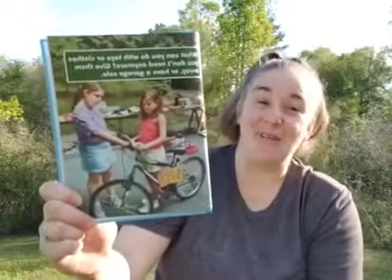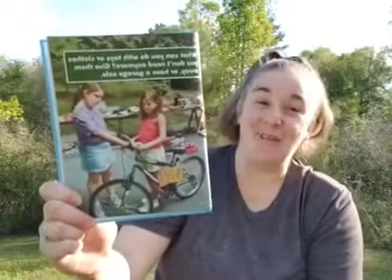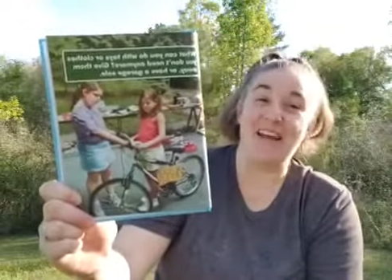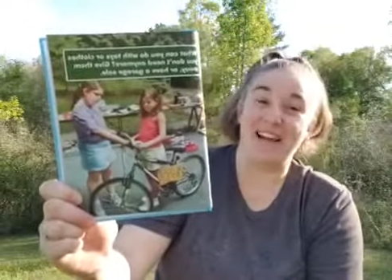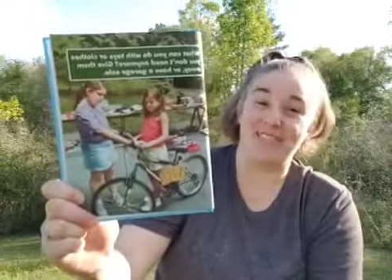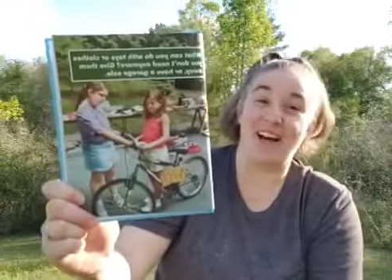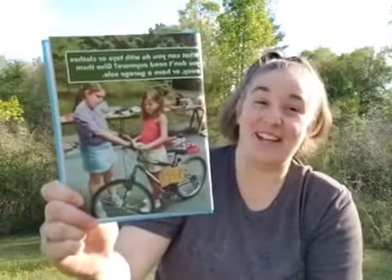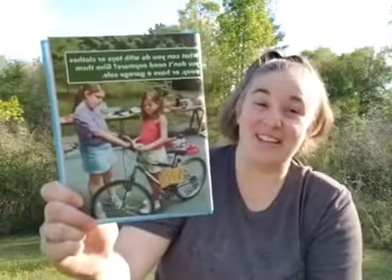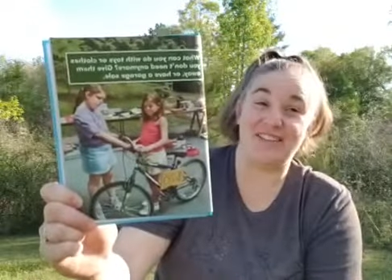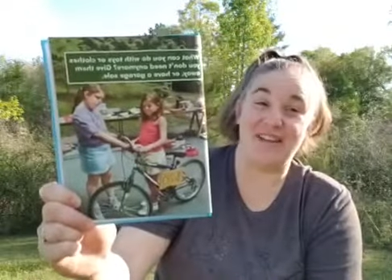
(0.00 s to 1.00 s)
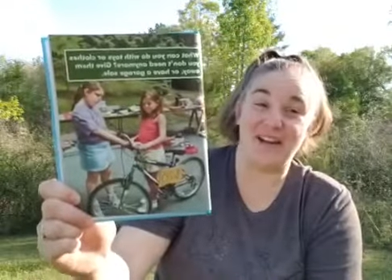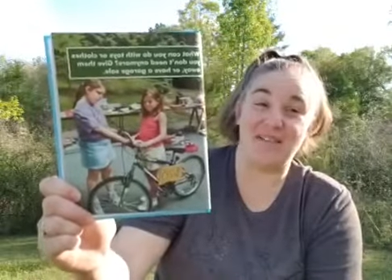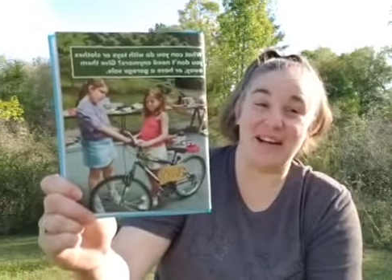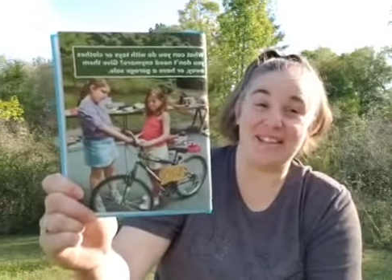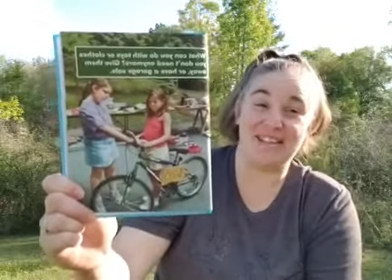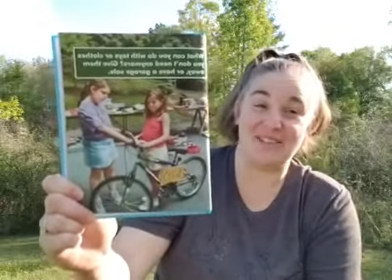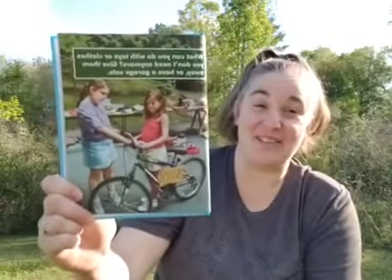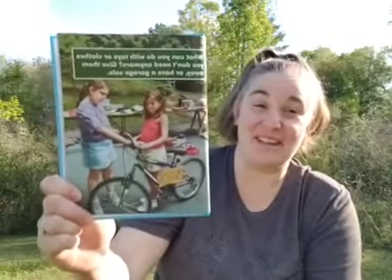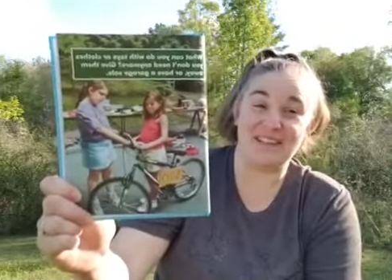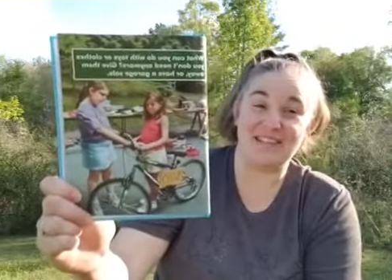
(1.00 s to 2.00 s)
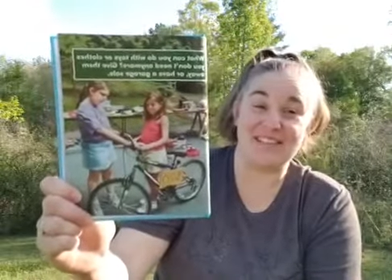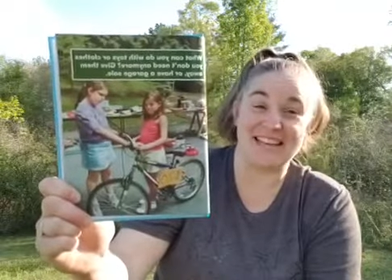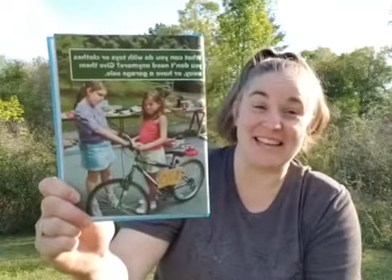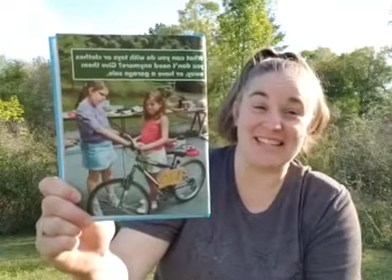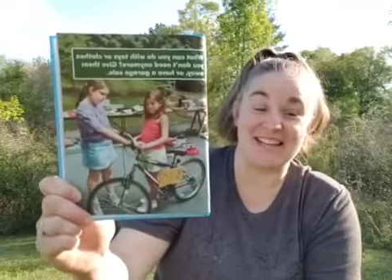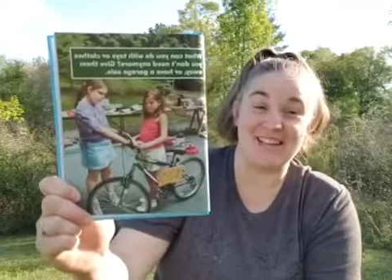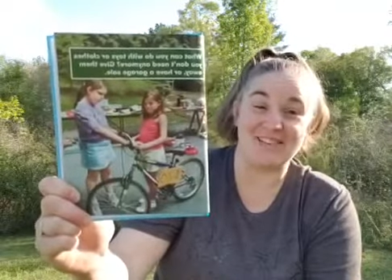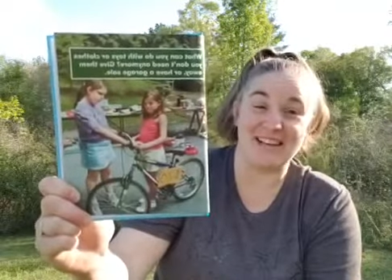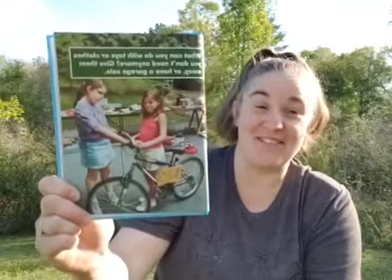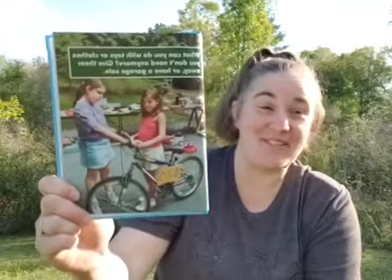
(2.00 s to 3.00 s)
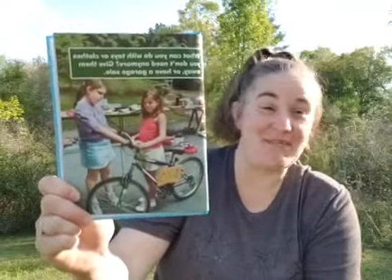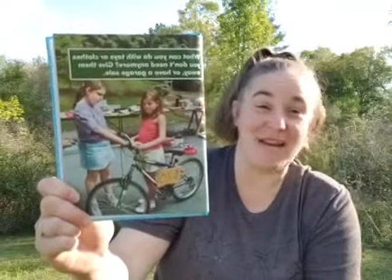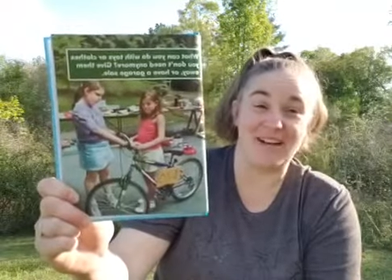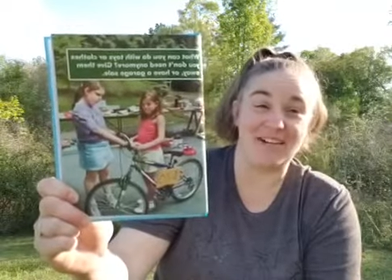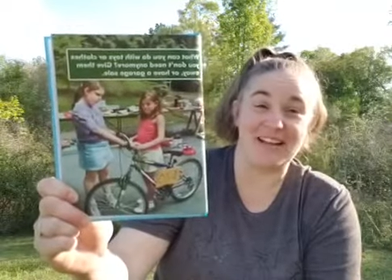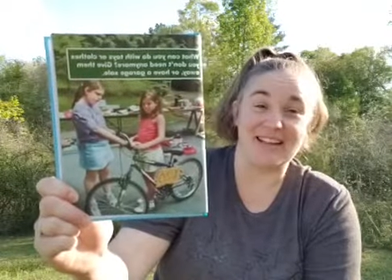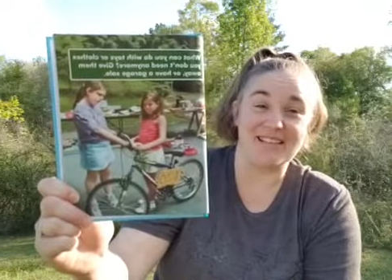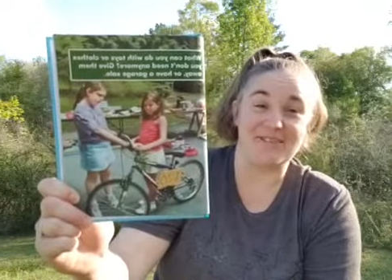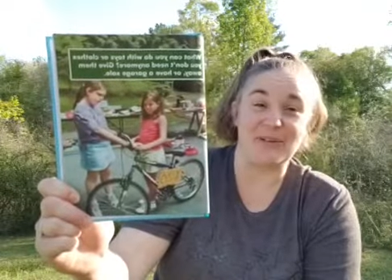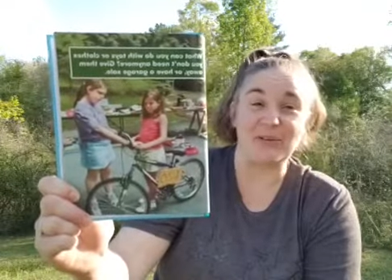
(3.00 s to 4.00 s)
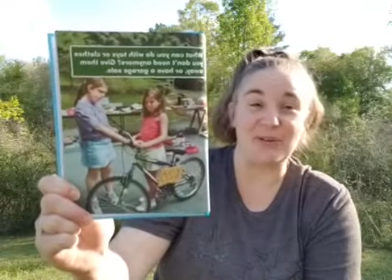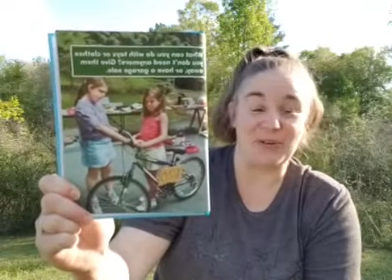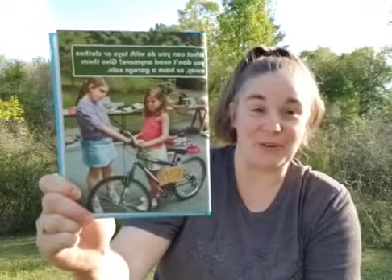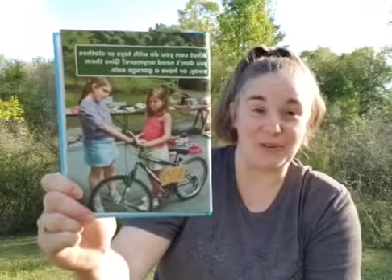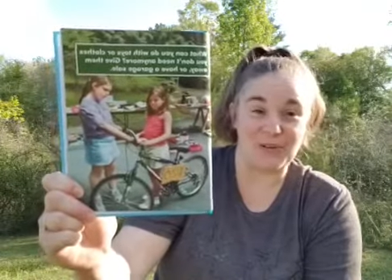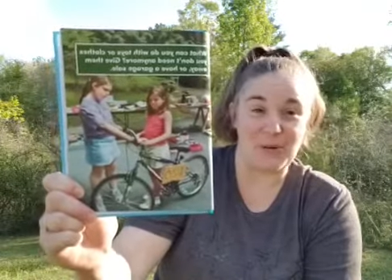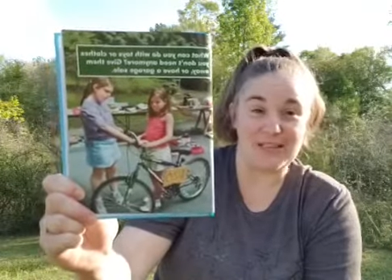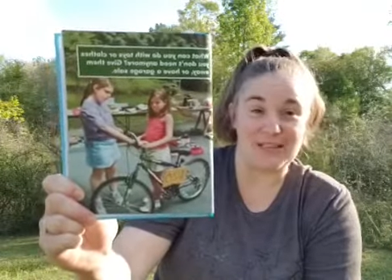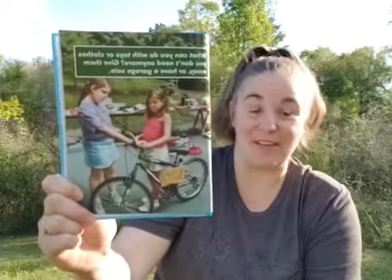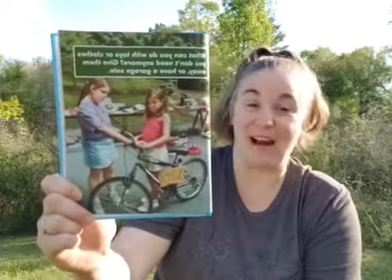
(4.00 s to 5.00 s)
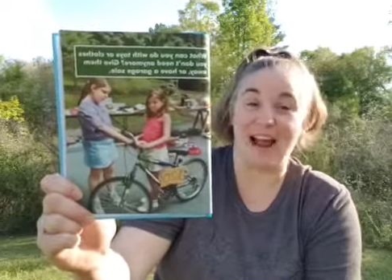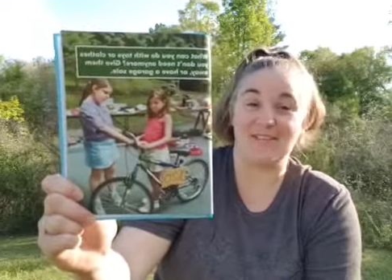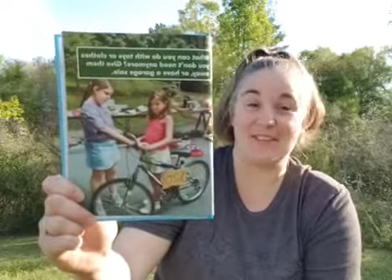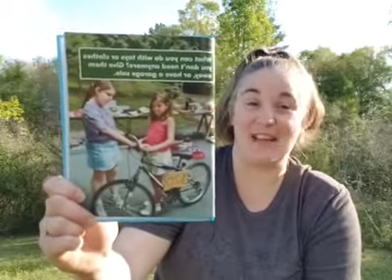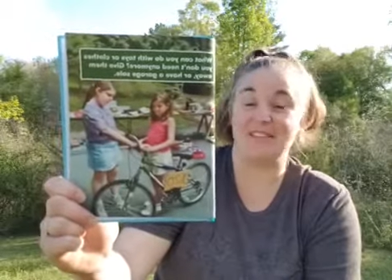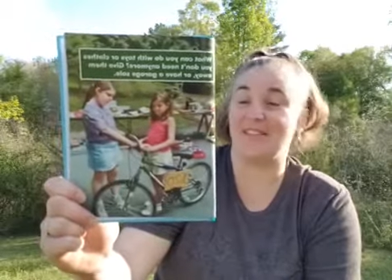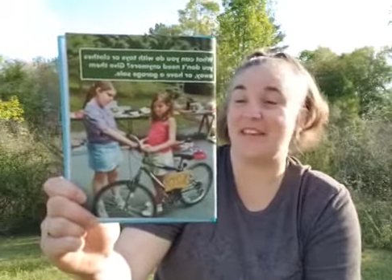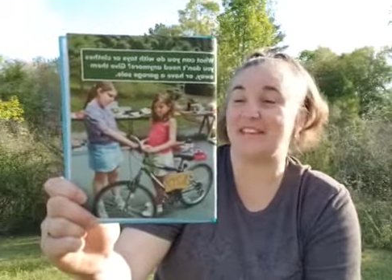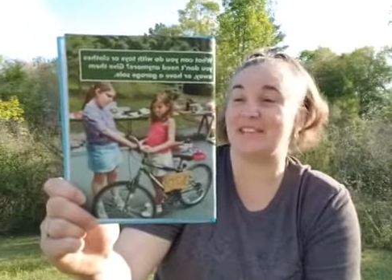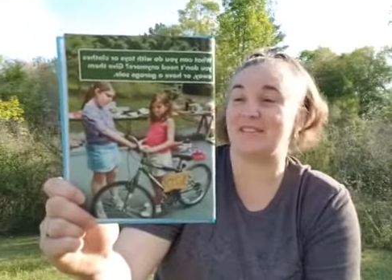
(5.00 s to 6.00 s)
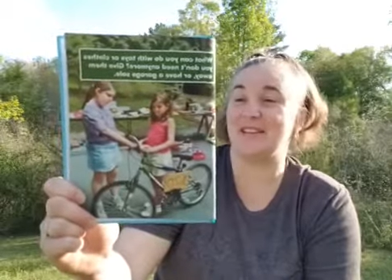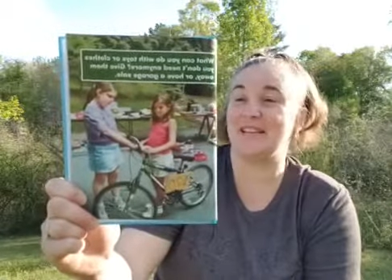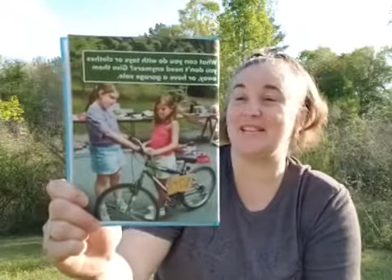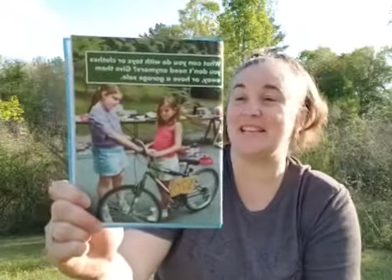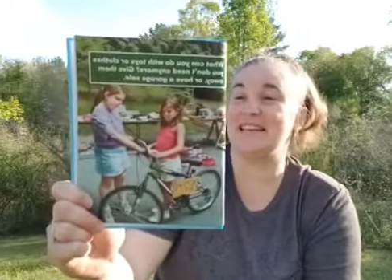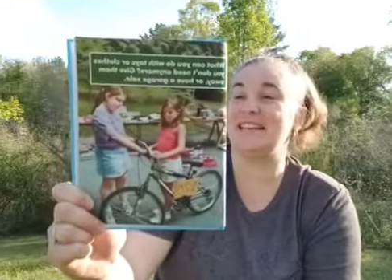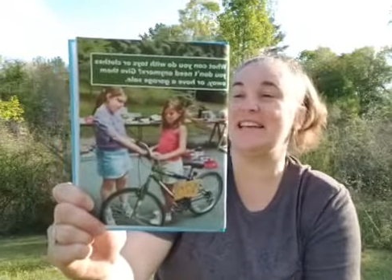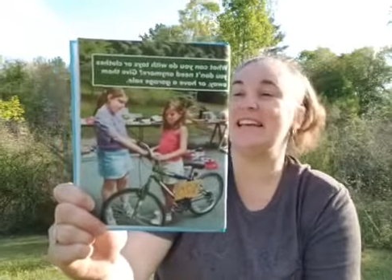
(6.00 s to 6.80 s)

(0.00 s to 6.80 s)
We have lots of fun ways to reuse things, don't we? We make all kinds of cool toys and crafts out of things to reuse it.